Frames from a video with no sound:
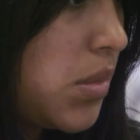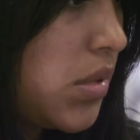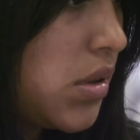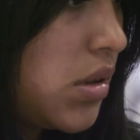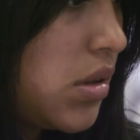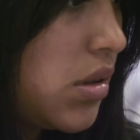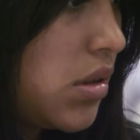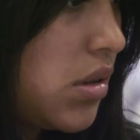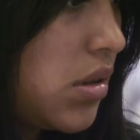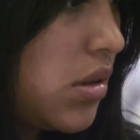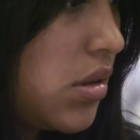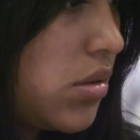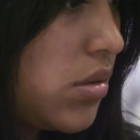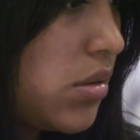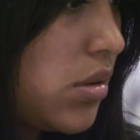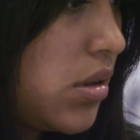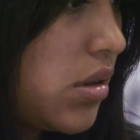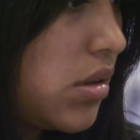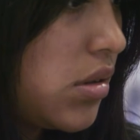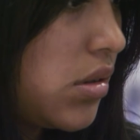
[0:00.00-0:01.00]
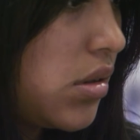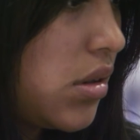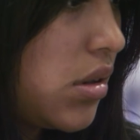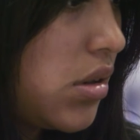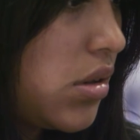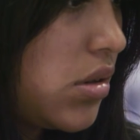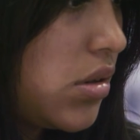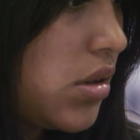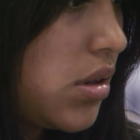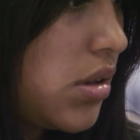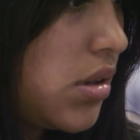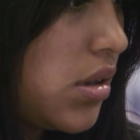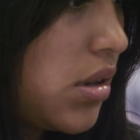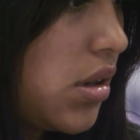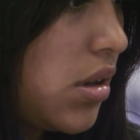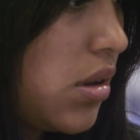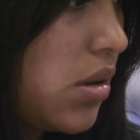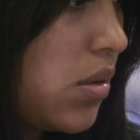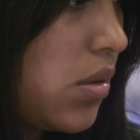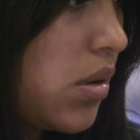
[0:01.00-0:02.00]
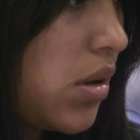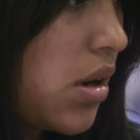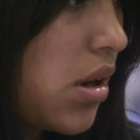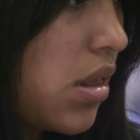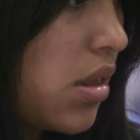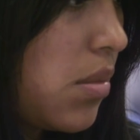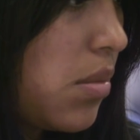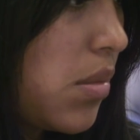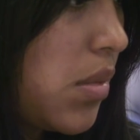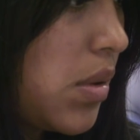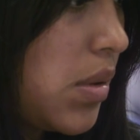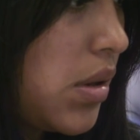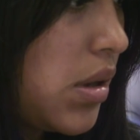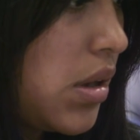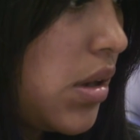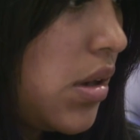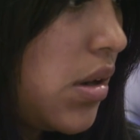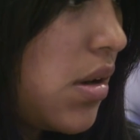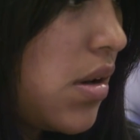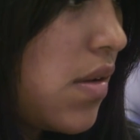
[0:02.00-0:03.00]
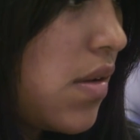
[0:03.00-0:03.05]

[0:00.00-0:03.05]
it was a new experience for a lot of these young